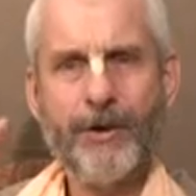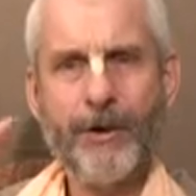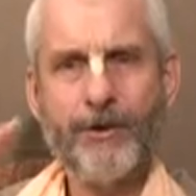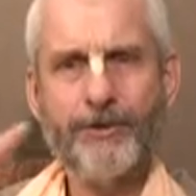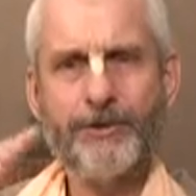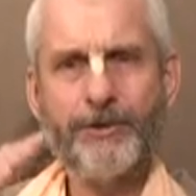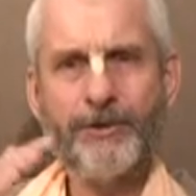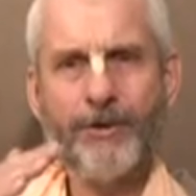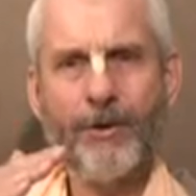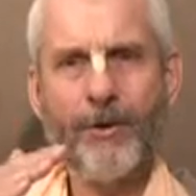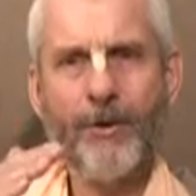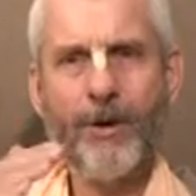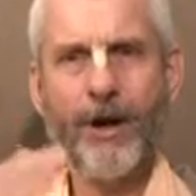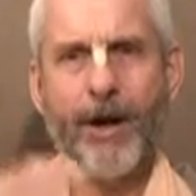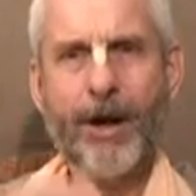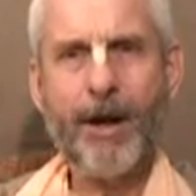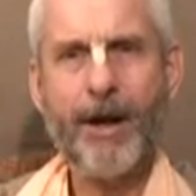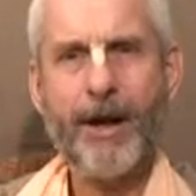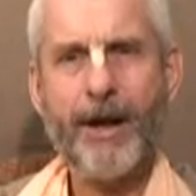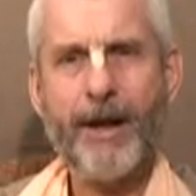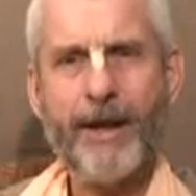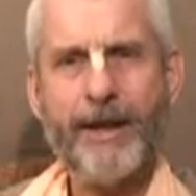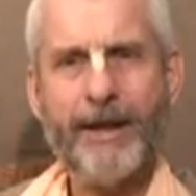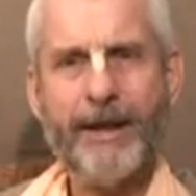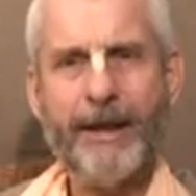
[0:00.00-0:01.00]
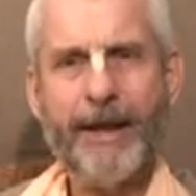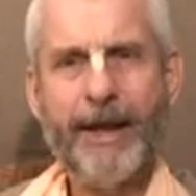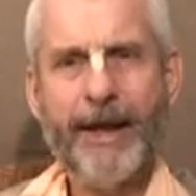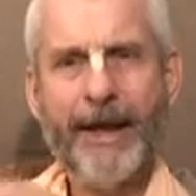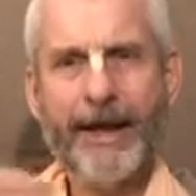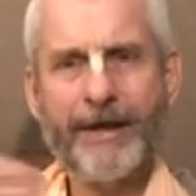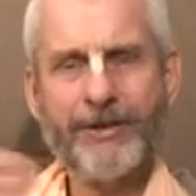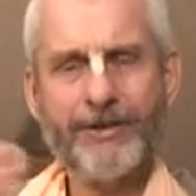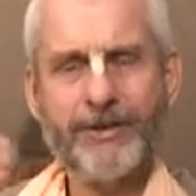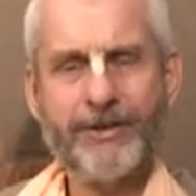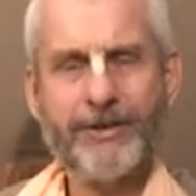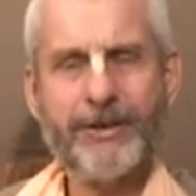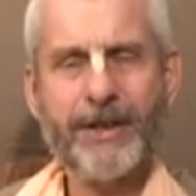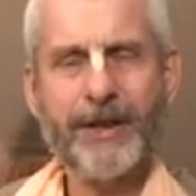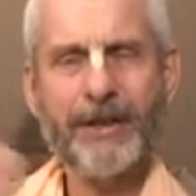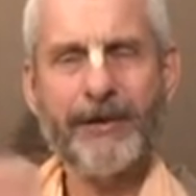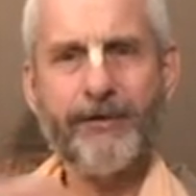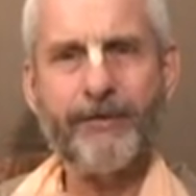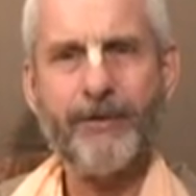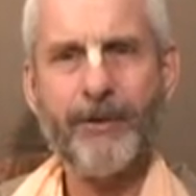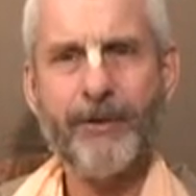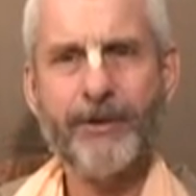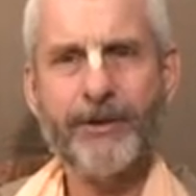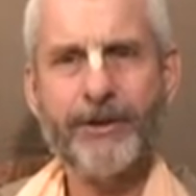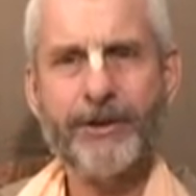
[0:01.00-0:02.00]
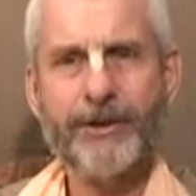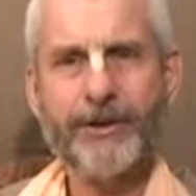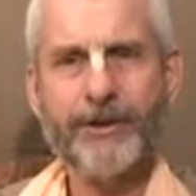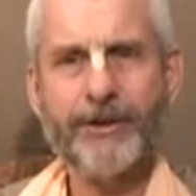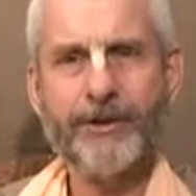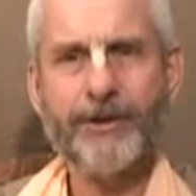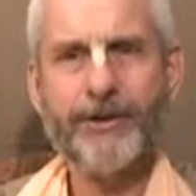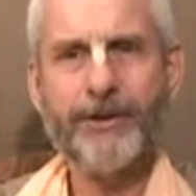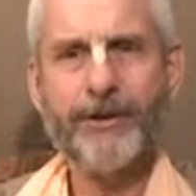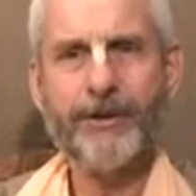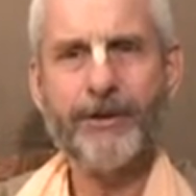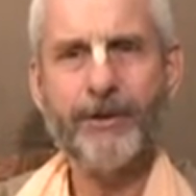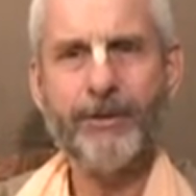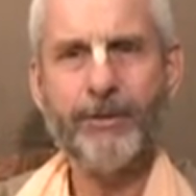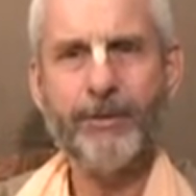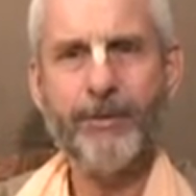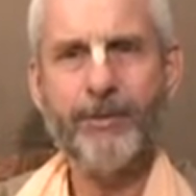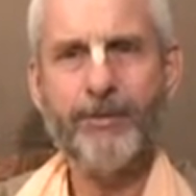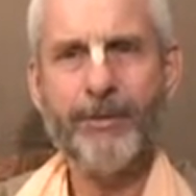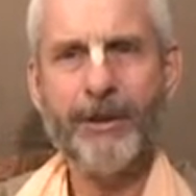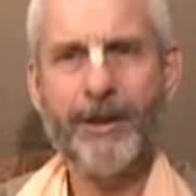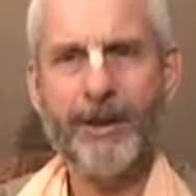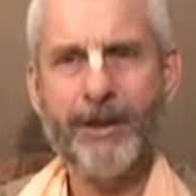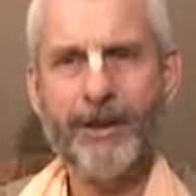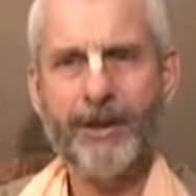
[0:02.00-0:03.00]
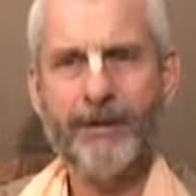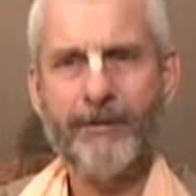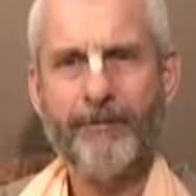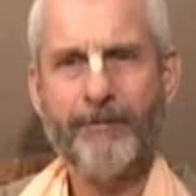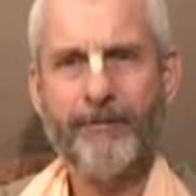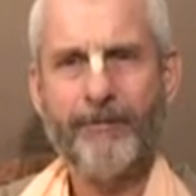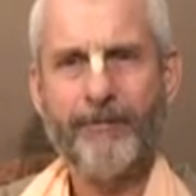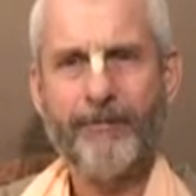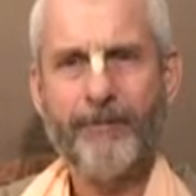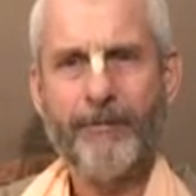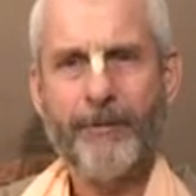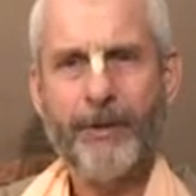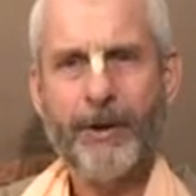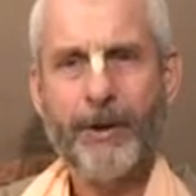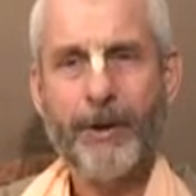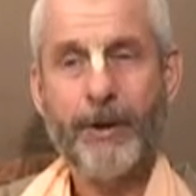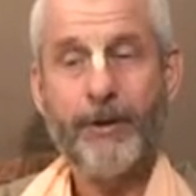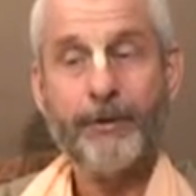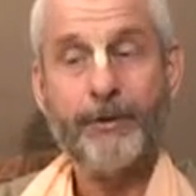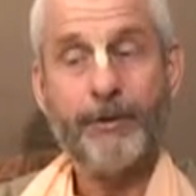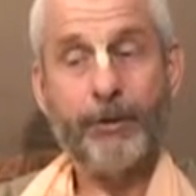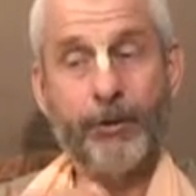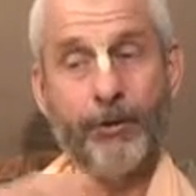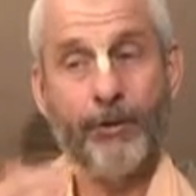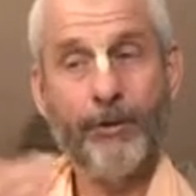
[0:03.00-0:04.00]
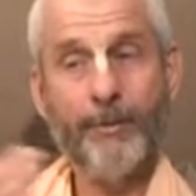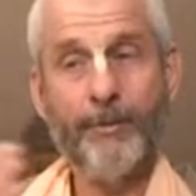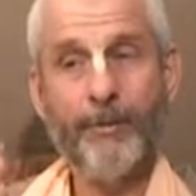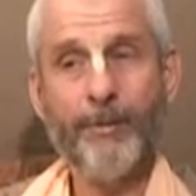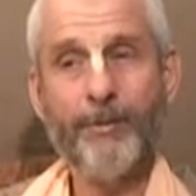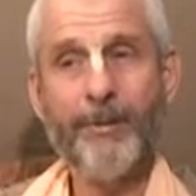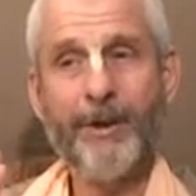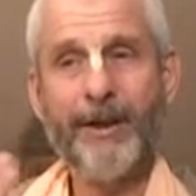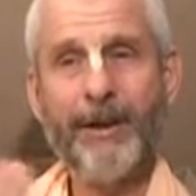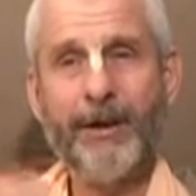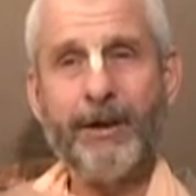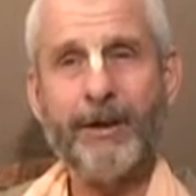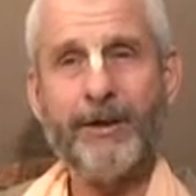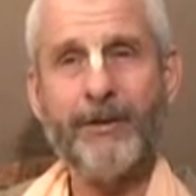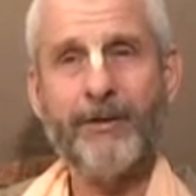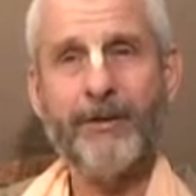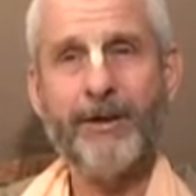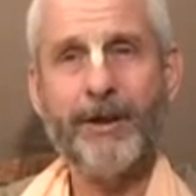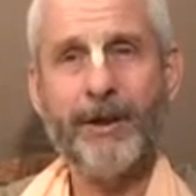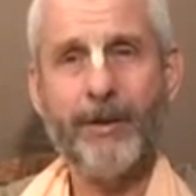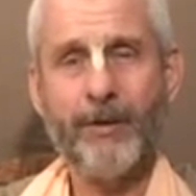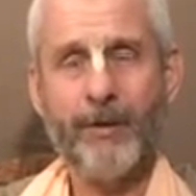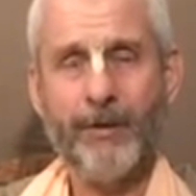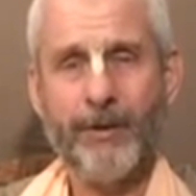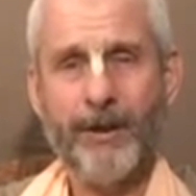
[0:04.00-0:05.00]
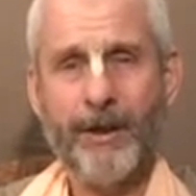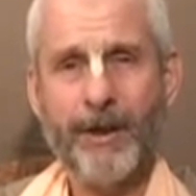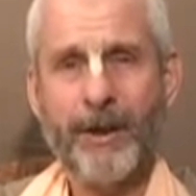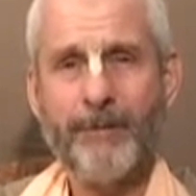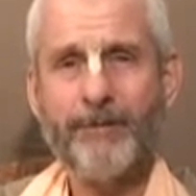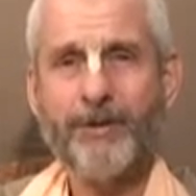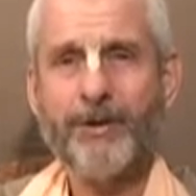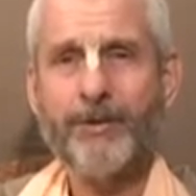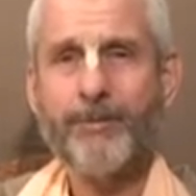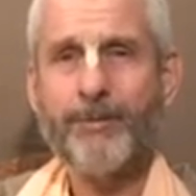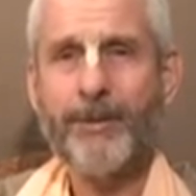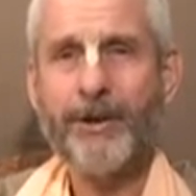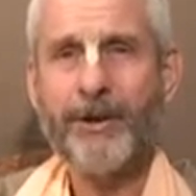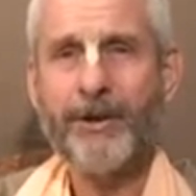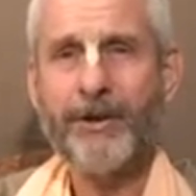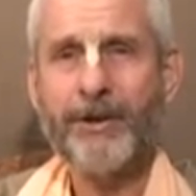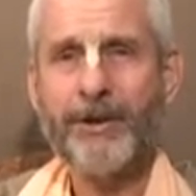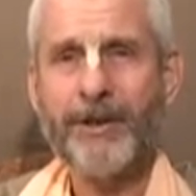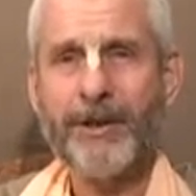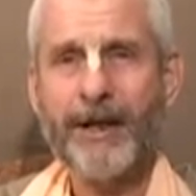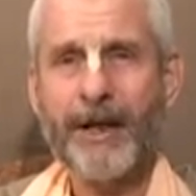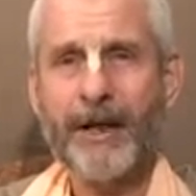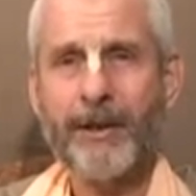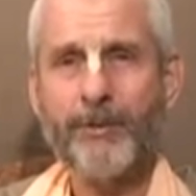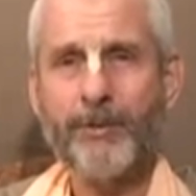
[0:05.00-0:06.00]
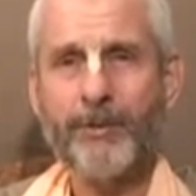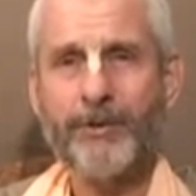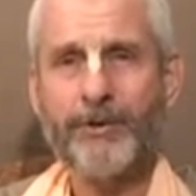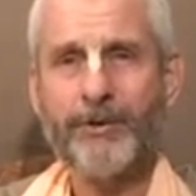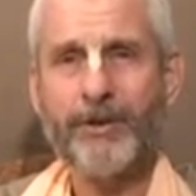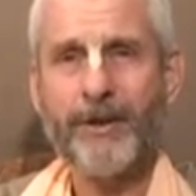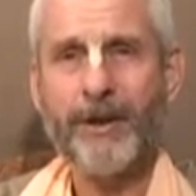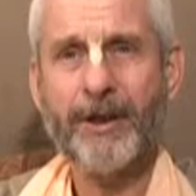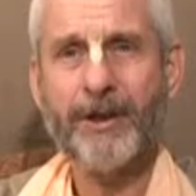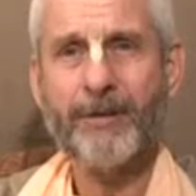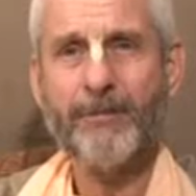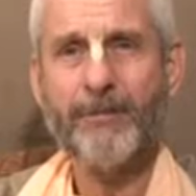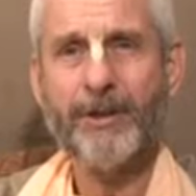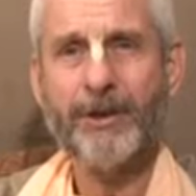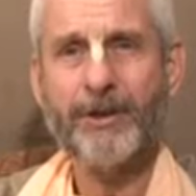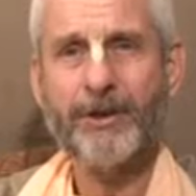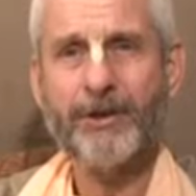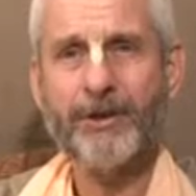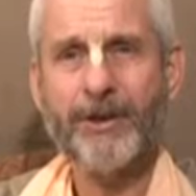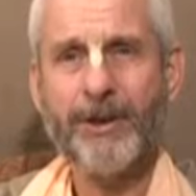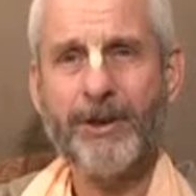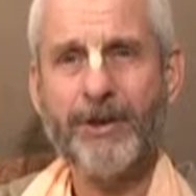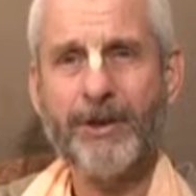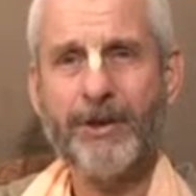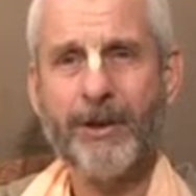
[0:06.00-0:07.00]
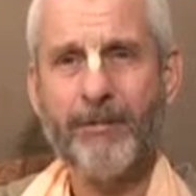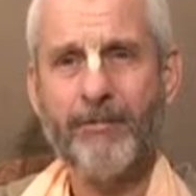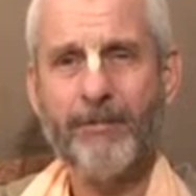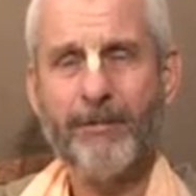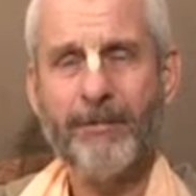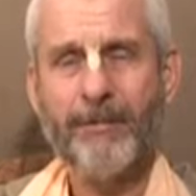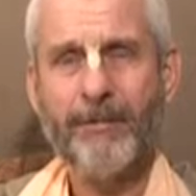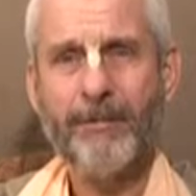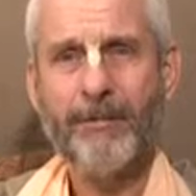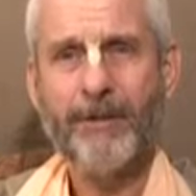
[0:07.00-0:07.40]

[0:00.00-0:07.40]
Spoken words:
not so high as the state of consciousness in the human being. So a human being can think, oh, that I'm superior to the animal, so I can mistreat them.